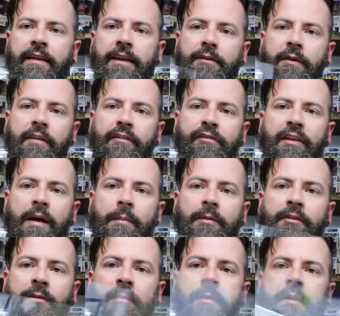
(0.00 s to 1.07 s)
That's why the flap
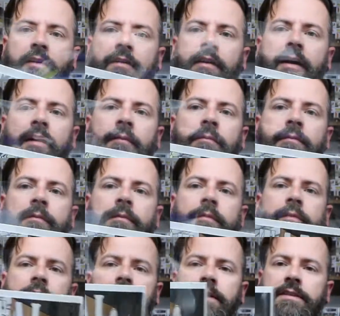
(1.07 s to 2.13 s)
is open at the top,
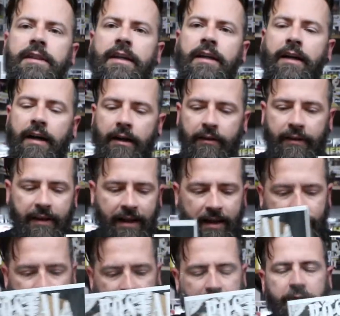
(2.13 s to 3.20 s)
because I only got
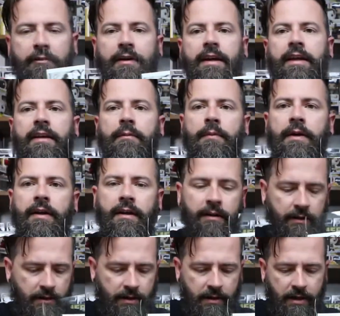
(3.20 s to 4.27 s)
halfway through reading it, but
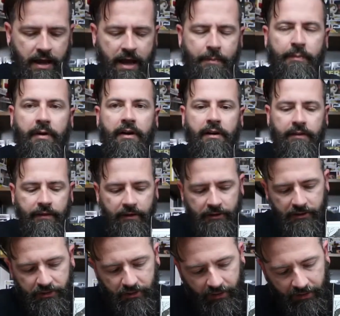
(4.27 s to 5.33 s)
I put it in there
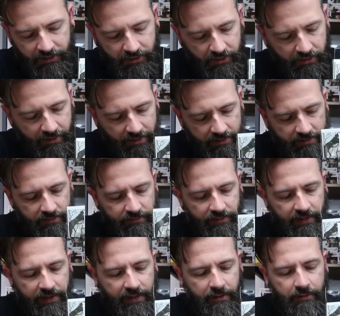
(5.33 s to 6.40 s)
just so I can show you guys in the
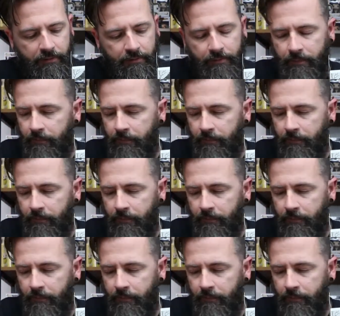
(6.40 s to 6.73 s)
video.